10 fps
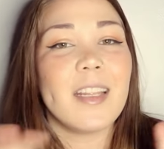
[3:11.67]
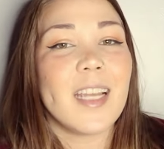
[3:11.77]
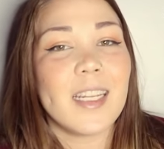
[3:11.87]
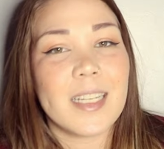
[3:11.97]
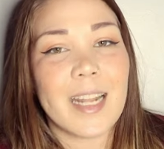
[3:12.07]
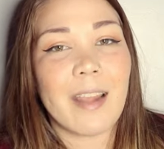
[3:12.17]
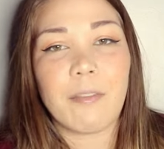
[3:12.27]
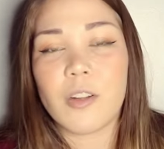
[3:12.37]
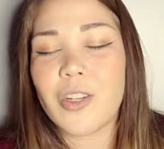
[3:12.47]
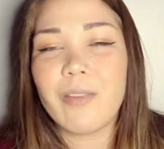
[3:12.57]
That's an
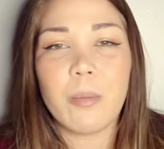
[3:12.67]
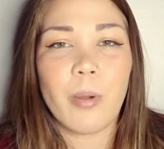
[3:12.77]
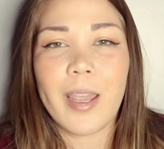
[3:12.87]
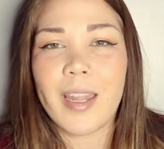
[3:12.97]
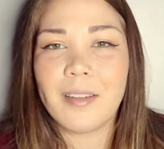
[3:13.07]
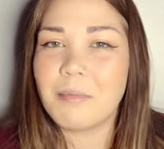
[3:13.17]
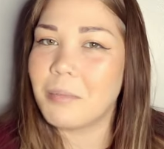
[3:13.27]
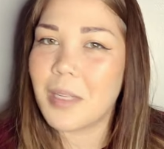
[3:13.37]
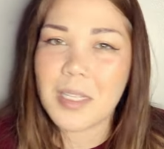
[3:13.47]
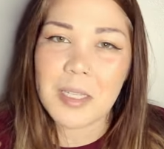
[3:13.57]
average. Every brand
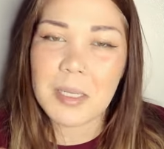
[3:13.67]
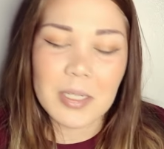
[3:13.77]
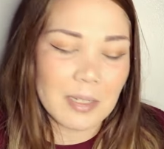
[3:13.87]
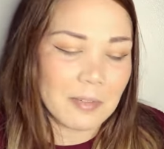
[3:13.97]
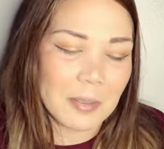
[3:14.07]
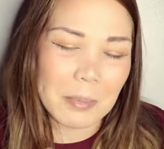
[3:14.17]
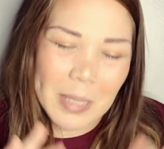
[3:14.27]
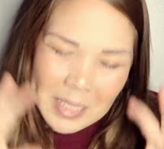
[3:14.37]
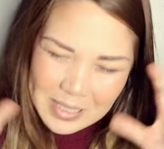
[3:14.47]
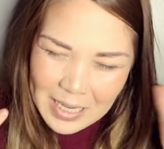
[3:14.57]
is a little different, but
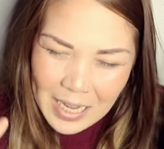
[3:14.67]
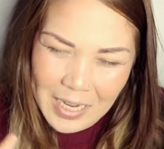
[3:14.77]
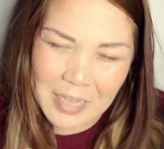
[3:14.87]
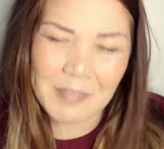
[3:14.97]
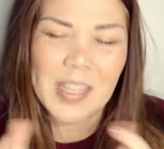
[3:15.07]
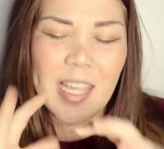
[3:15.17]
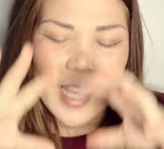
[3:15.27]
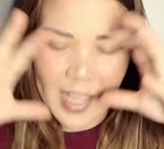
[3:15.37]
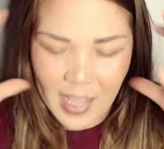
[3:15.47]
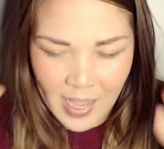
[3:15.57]
that's kind of the
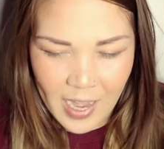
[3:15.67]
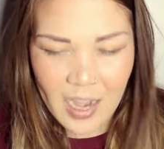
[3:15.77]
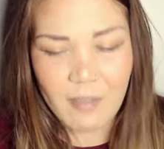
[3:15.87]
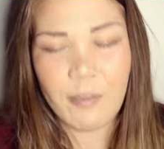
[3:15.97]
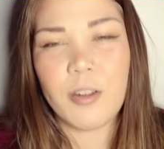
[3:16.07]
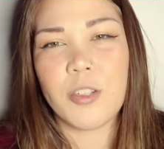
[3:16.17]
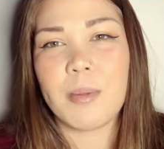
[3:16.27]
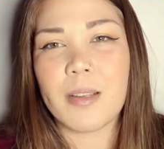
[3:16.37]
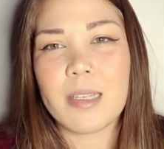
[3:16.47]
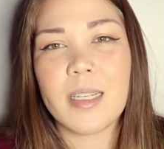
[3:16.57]
average.
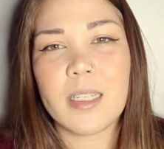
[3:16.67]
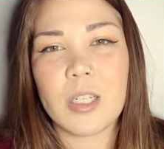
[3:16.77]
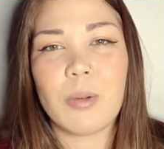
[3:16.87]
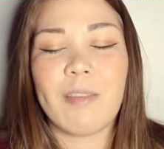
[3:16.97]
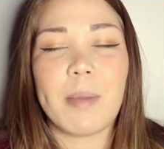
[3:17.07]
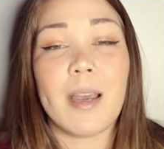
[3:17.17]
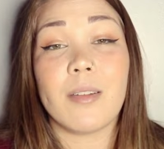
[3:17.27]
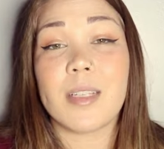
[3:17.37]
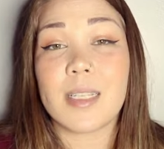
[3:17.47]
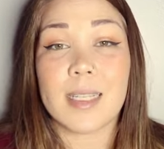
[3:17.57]
About 6 to 12
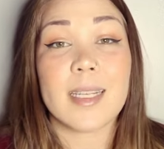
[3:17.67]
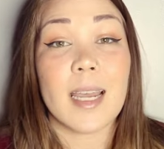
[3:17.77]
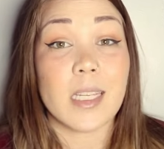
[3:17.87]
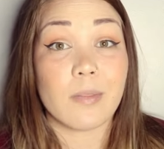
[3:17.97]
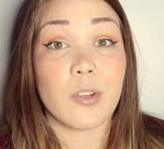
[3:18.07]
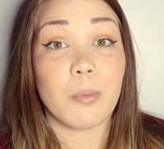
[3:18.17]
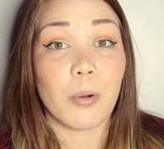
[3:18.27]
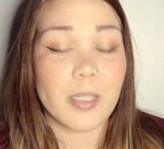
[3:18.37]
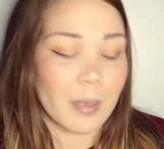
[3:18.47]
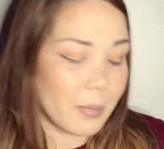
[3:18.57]
pounds is the size of a
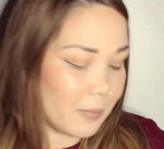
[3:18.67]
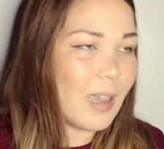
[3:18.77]
newborn diaper.